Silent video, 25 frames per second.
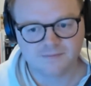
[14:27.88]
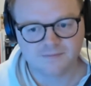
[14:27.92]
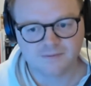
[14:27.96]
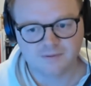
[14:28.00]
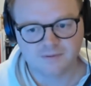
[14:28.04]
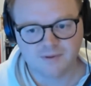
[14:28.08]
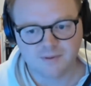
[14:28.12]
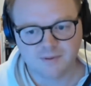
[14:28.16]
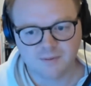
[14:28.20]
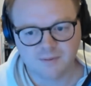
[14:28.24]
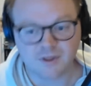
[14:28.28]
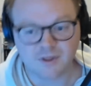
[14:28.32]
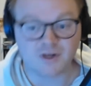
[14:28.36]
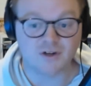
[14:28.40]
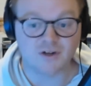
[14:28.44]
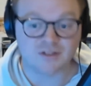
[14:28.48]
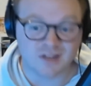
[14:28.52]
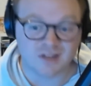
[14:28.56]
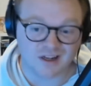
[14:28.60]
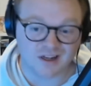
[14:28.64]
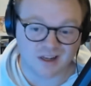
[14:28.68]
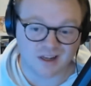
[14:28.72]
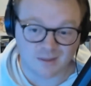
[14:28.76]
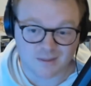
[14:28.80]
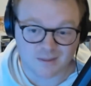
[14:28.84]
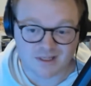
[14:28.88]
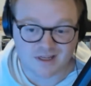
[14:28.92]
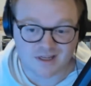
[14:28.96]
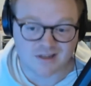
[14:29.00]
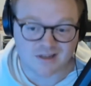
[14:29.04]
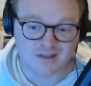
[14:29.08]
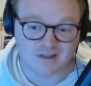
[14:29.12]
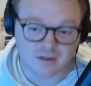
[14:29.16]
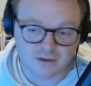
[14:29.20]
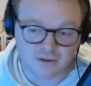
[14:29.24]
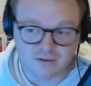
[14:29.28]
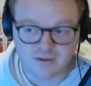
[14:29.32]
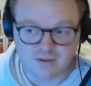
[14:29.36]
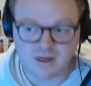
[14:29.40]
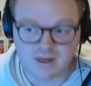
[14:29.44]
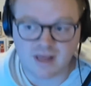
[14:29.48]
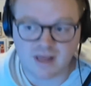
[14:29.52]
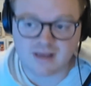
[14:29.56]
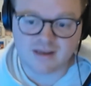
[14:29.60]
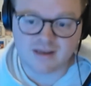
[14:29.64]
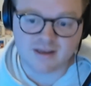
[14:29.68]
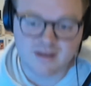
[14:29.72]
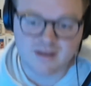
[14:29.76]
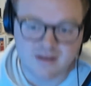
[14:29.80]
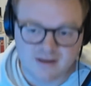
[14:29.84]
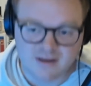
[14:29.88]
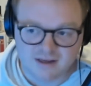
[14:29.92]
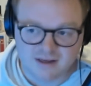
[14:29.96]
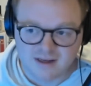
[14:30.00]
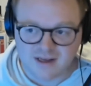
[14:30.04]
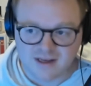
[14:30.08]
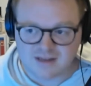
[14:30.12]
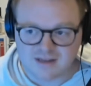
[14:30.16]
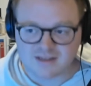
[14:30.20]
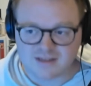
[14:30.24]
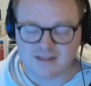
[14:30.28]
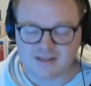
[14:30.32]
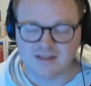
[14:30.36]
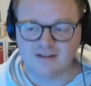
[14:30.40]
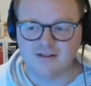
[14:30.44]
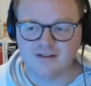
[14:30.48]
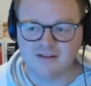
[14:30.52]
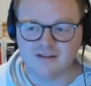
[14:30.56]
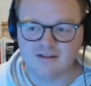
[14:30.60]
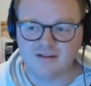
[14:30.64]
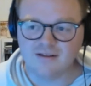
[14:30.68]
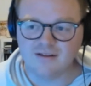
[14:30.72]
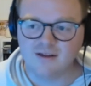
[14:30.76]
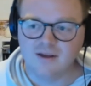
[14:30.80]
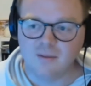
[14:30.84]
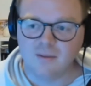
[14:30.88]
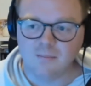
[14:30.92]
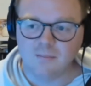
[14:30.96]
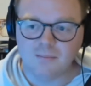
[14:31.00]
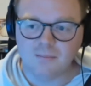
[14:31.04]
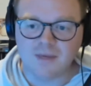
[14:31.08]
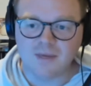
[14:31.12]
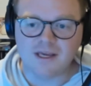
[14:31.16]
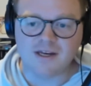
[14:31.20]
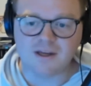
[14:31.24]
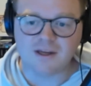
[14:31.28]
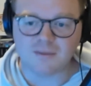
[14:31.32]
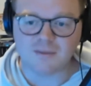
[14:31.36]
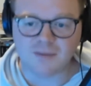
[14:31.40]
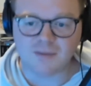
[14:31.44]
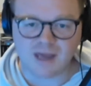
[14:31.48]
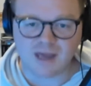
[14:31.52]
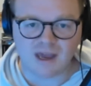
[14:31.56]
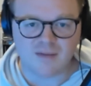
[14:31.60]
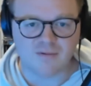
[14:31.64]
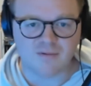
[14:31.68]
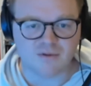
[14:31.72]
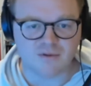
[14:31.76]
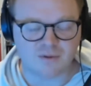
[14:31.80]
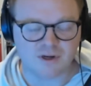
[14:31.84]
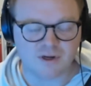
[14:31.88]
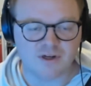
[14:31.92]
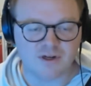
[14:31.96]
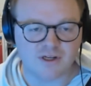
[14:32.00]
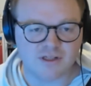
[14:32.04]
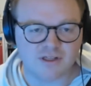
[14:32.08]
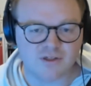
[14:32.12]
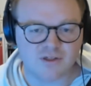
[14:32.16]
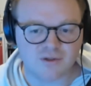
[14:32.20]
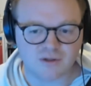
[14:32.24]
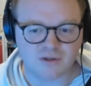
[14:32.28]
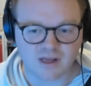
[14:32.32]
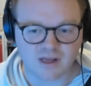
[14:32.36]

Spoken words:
But they're still limited, so like it's still medium games where you need to like.